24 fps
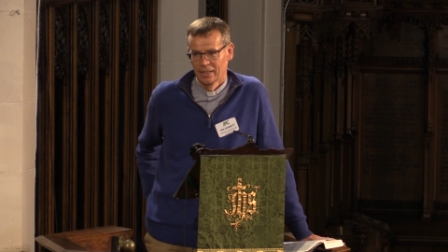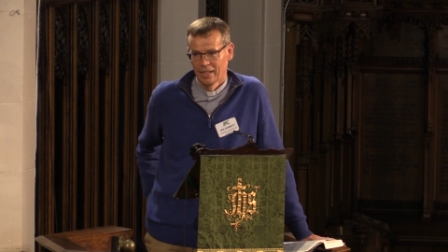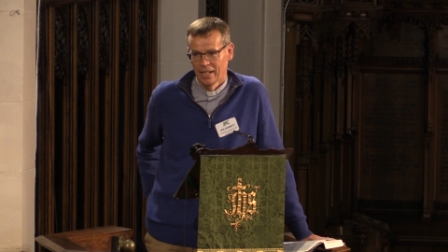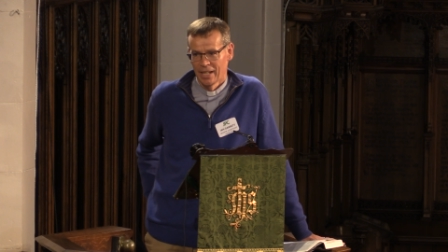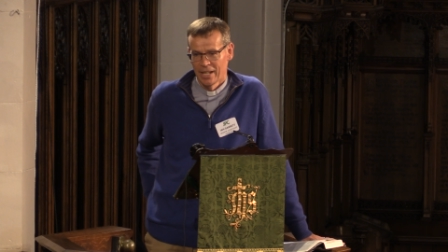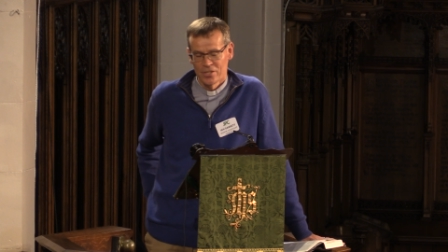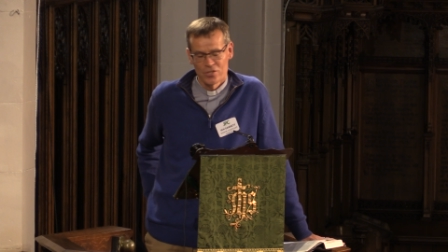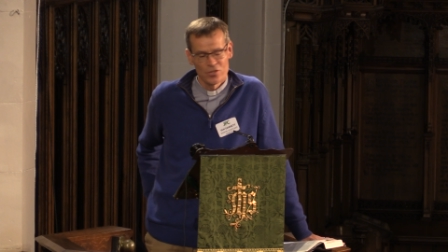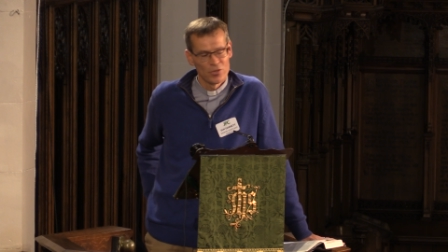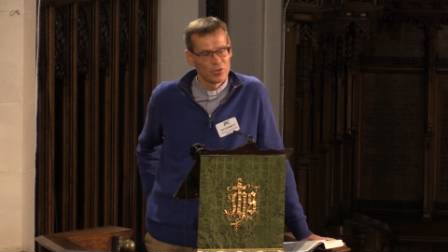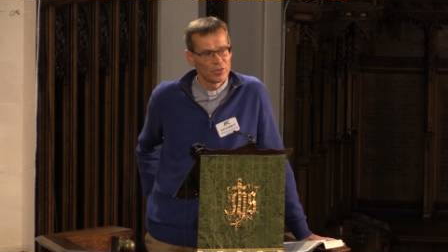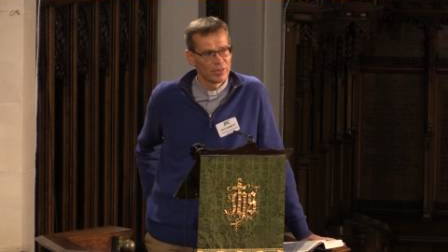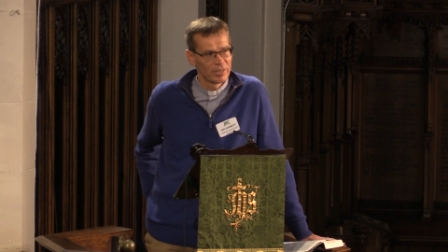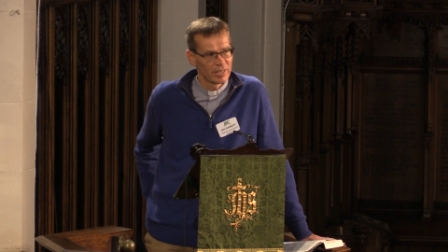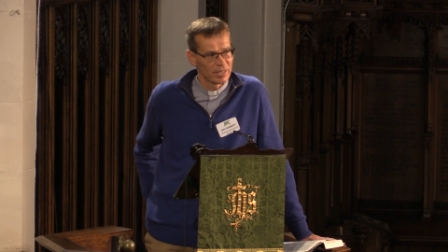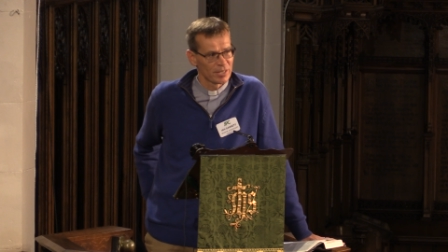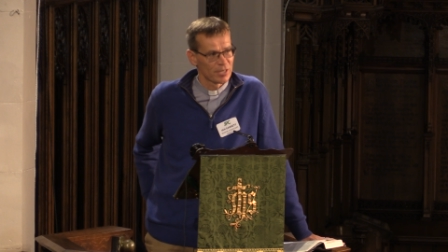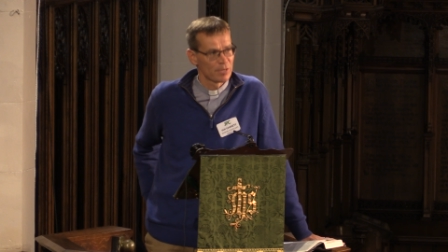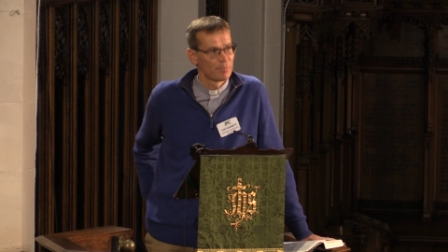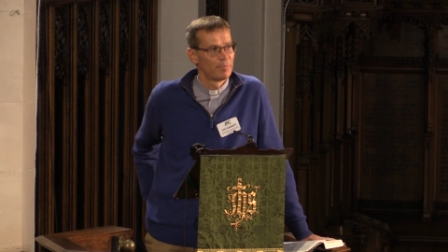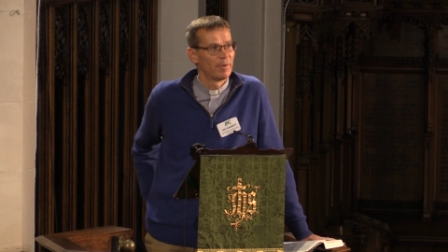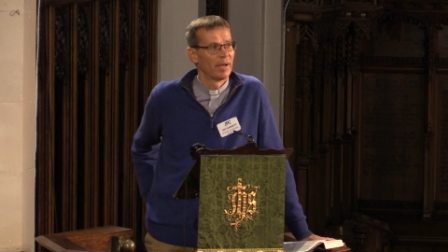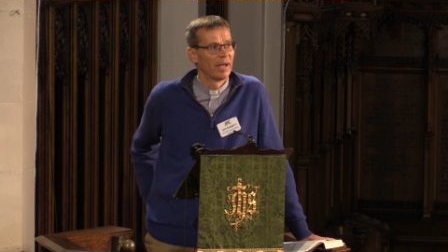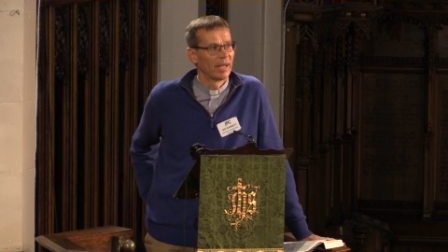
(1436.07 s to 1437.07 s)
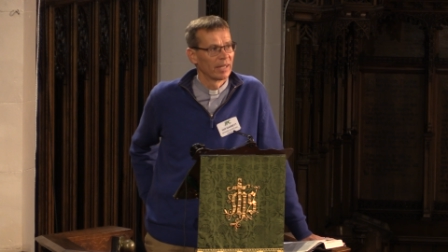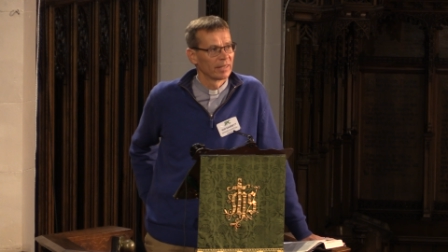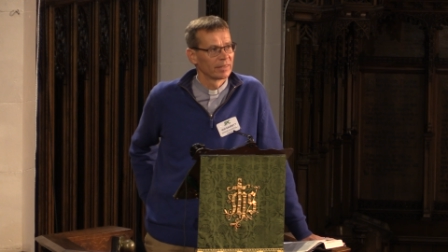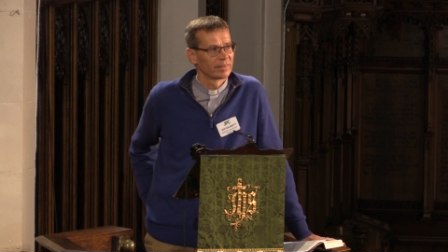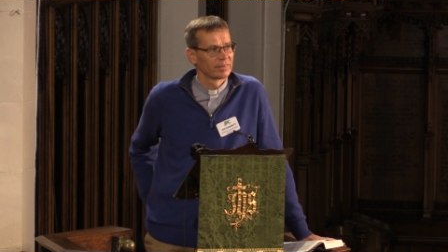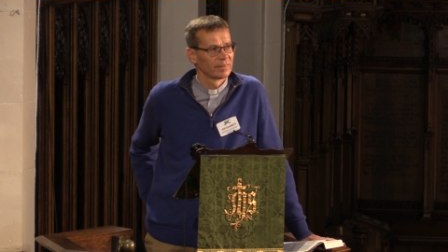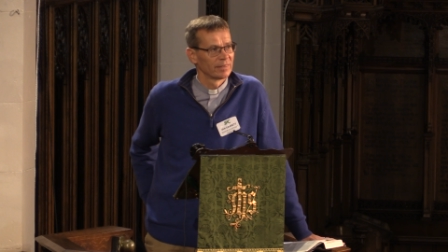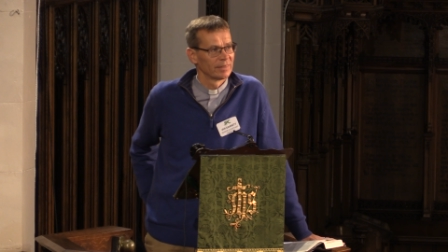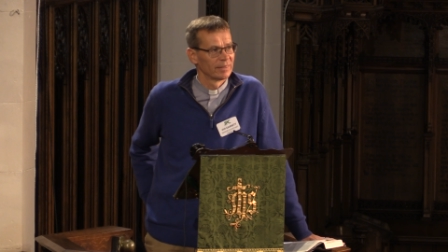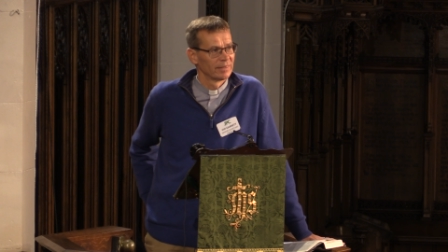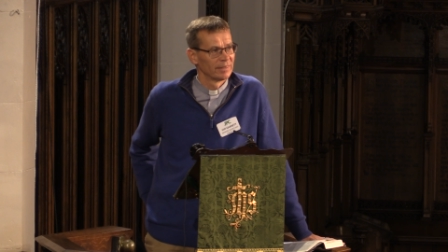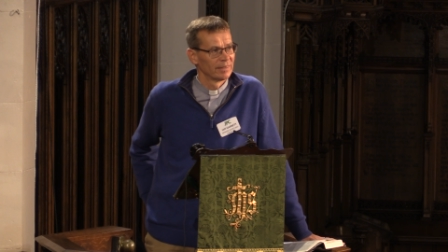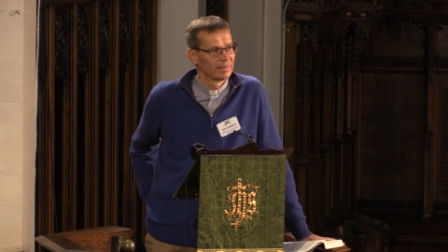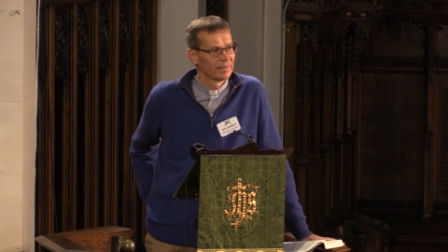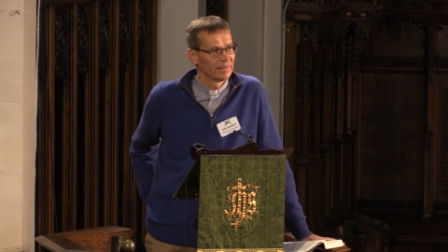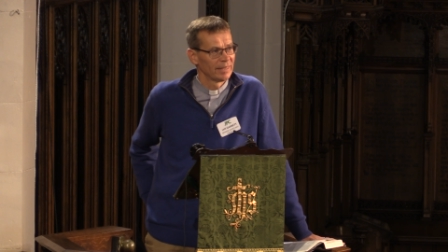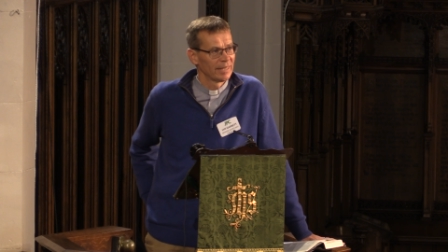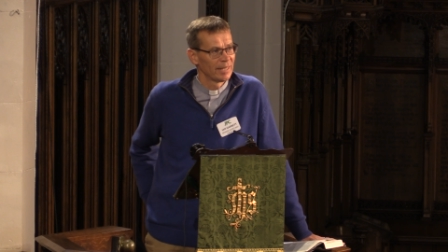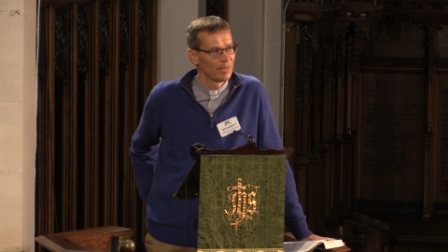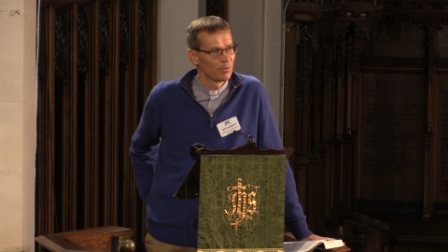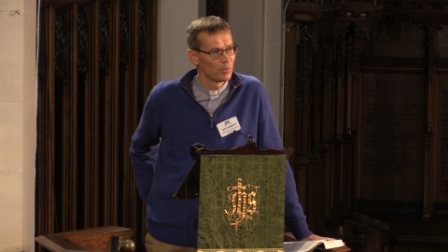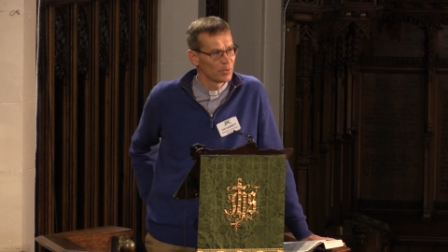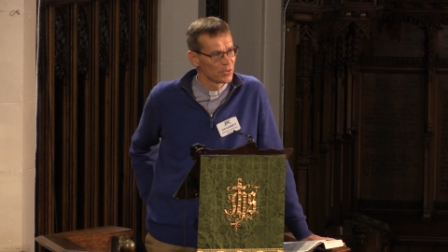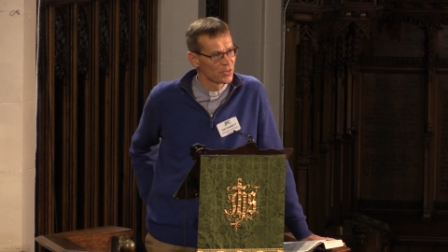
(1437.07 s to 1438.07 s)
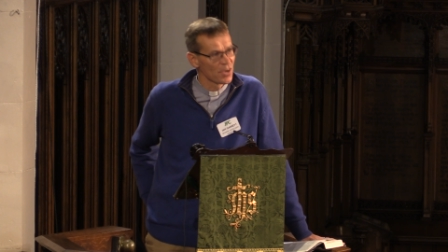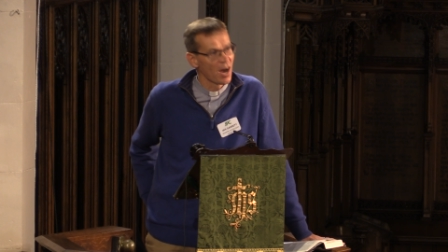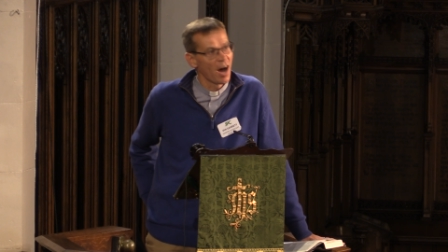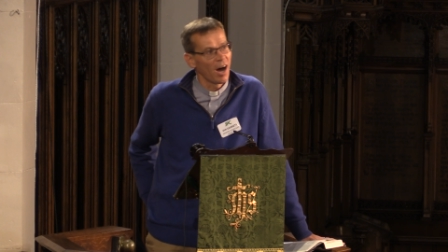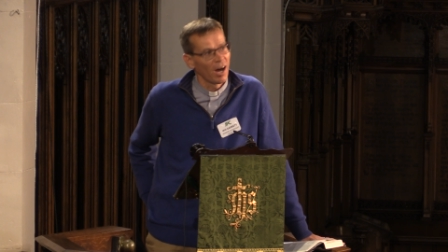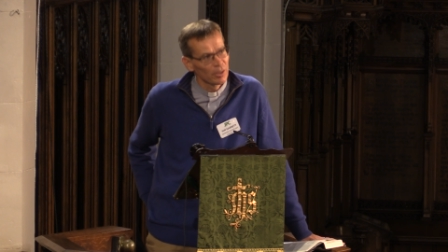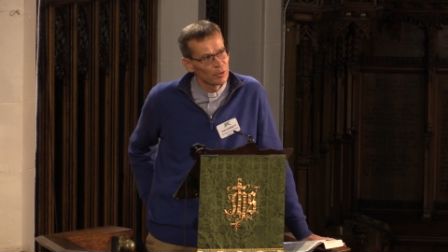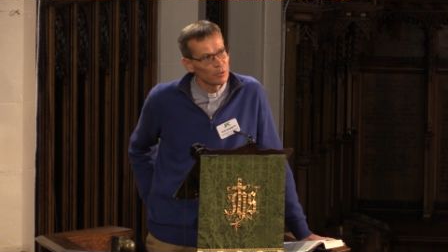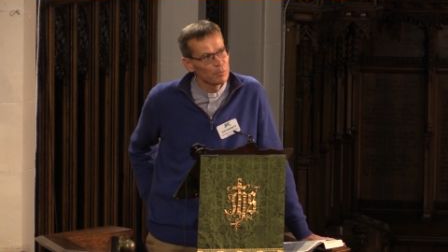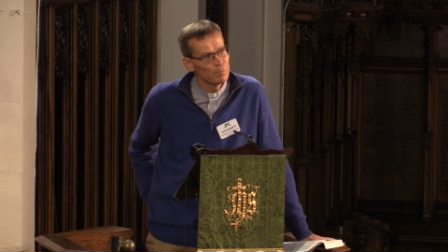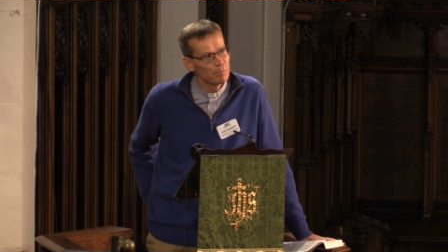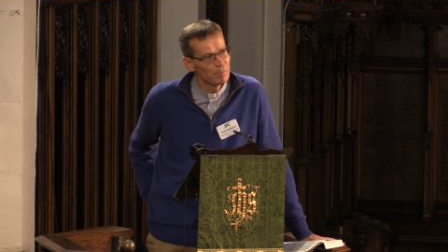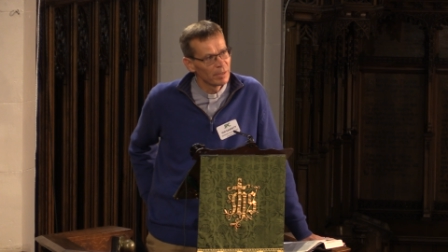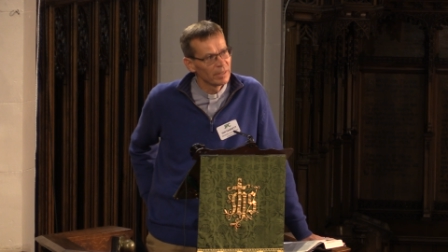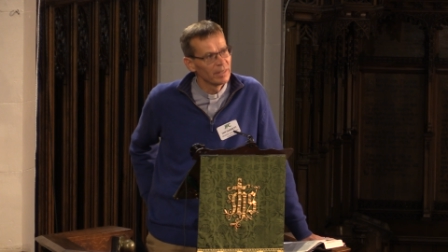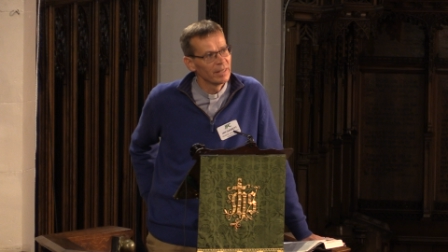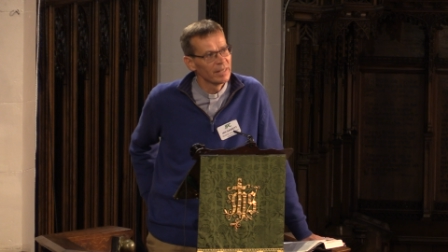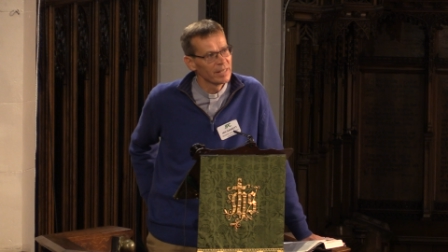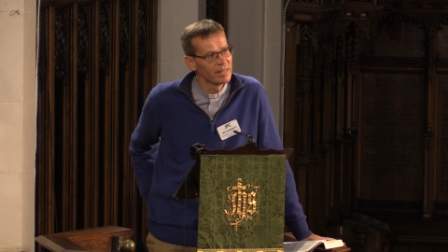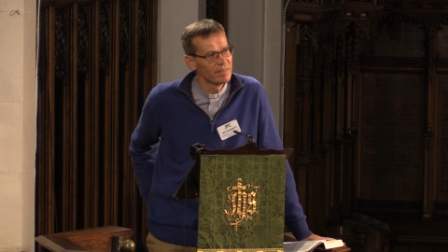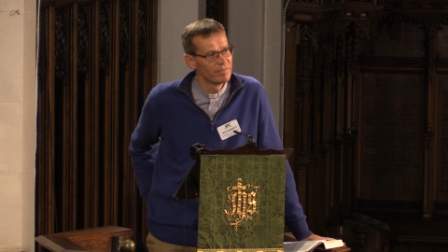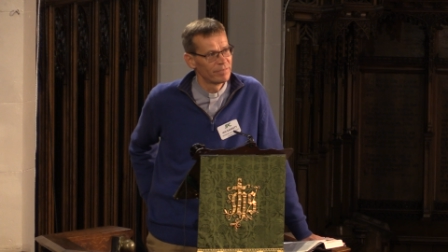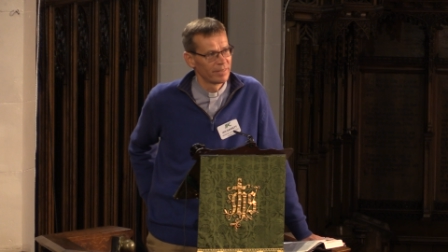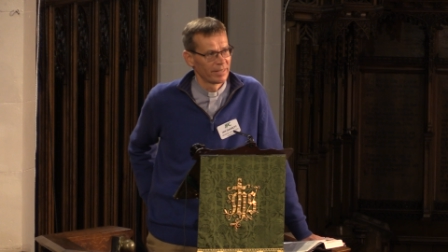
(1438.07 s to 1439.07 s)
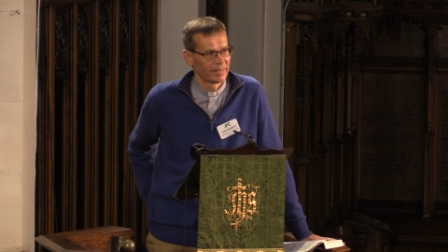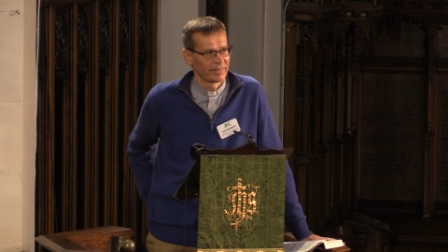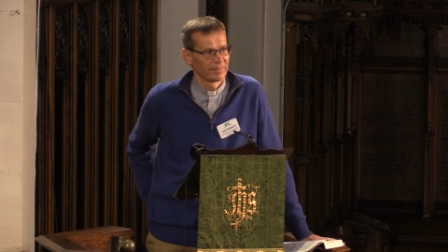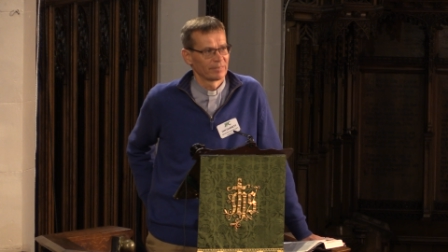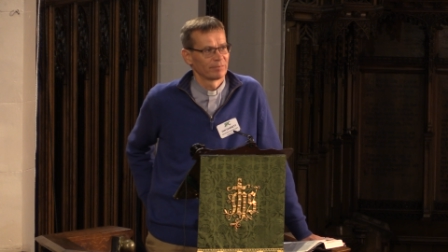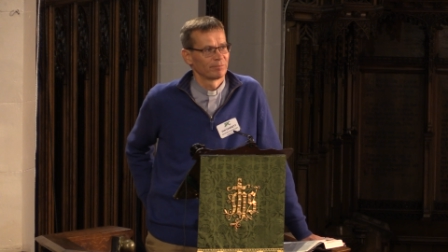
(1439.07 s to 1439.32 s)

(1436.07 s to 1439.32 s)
As you can expect, he was unbelieving